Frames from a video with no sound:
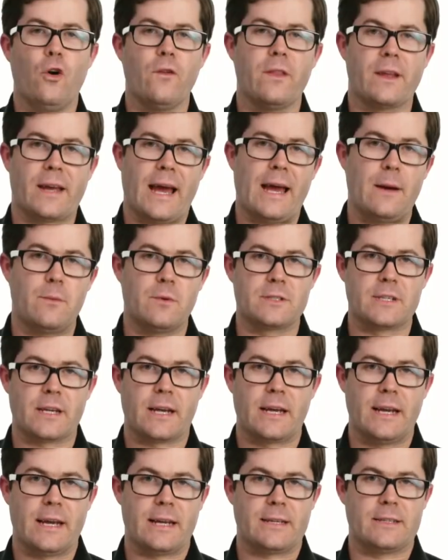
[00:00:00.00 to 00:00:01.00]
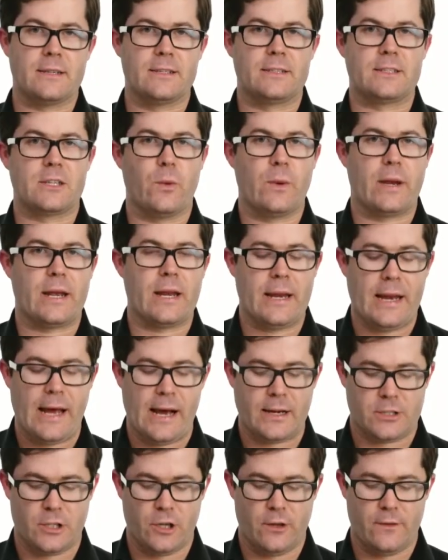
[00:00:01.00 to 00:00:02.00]
All the cables are connected, so we can
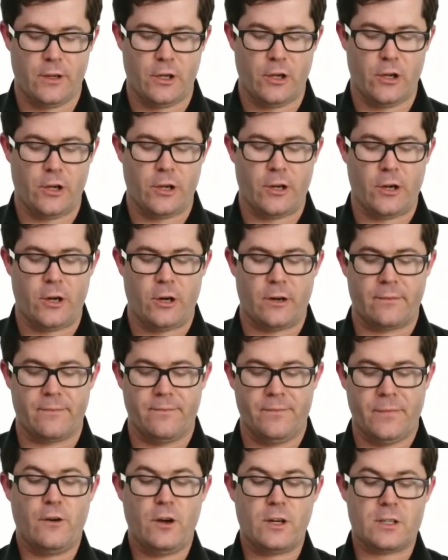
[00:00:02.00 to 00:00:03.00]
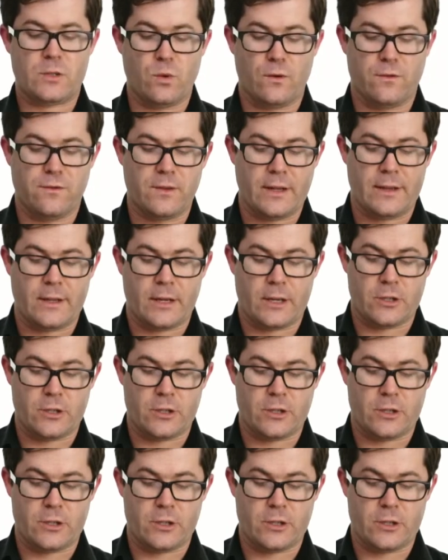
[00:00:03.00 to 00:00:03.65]
now turn the unit on. First, we'll flick the